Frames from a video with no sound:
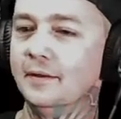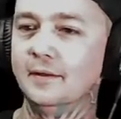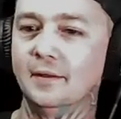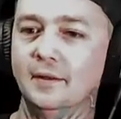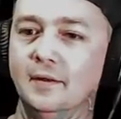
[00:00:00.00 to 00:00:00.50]

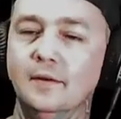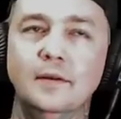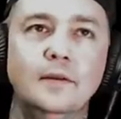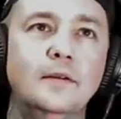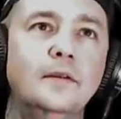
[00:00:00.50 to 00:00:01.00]

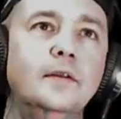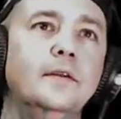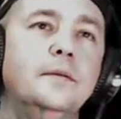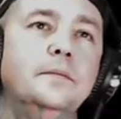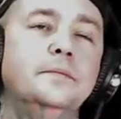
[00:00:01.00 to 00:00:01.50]

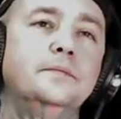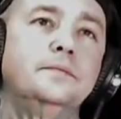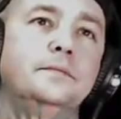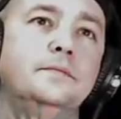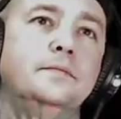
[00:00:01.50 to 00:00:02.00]

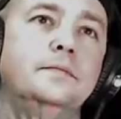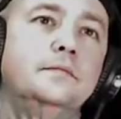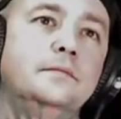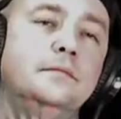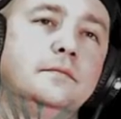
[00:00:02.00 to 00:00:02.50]

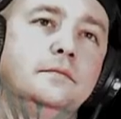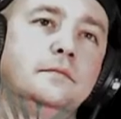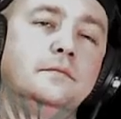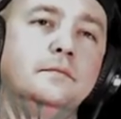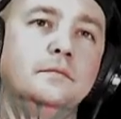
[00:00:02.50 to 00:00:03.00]

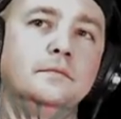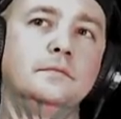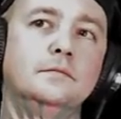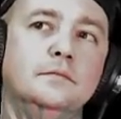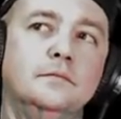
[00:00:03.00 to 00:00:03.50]

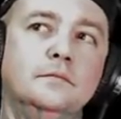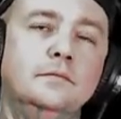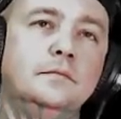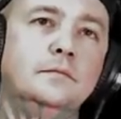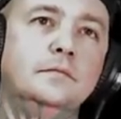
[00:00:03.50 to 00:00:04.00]
This person isn't speaking.